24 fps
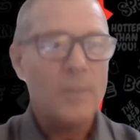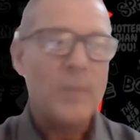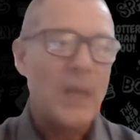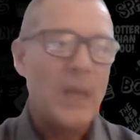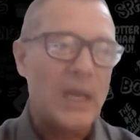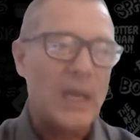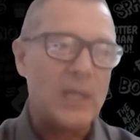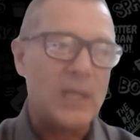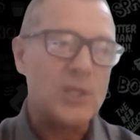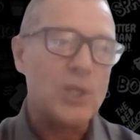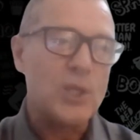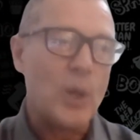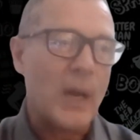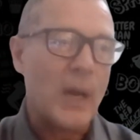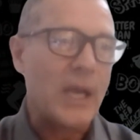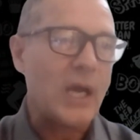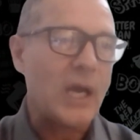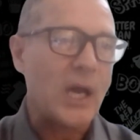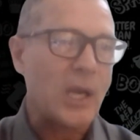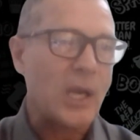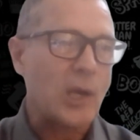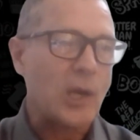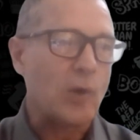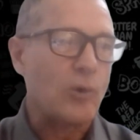And so I
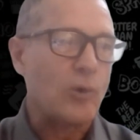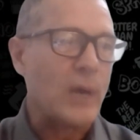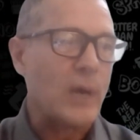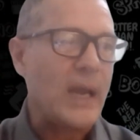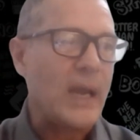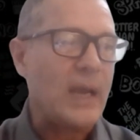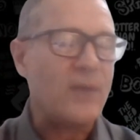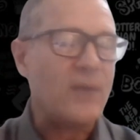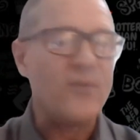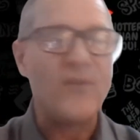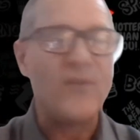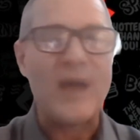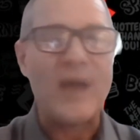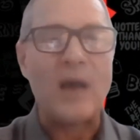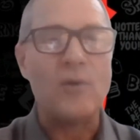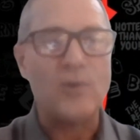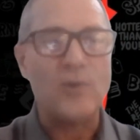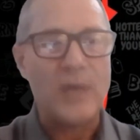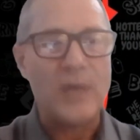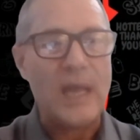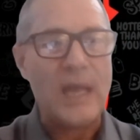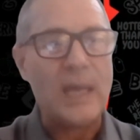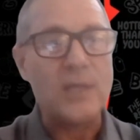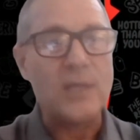got a great
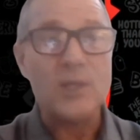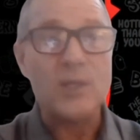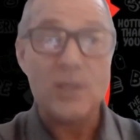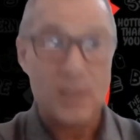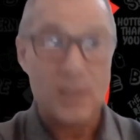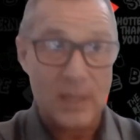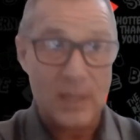foundation